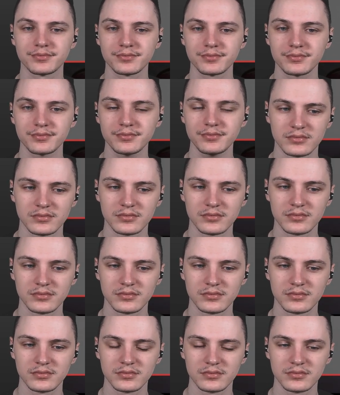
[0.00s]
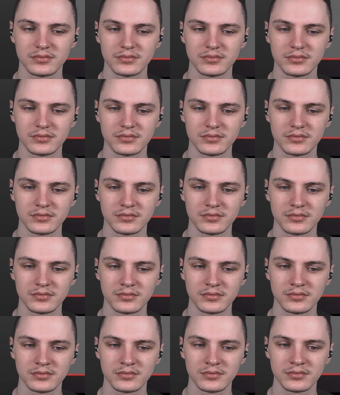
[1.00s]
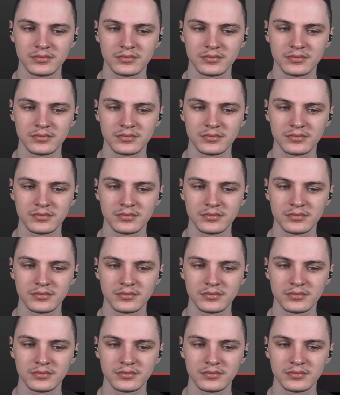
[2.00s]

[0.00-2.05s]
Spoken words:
Nobody speaks.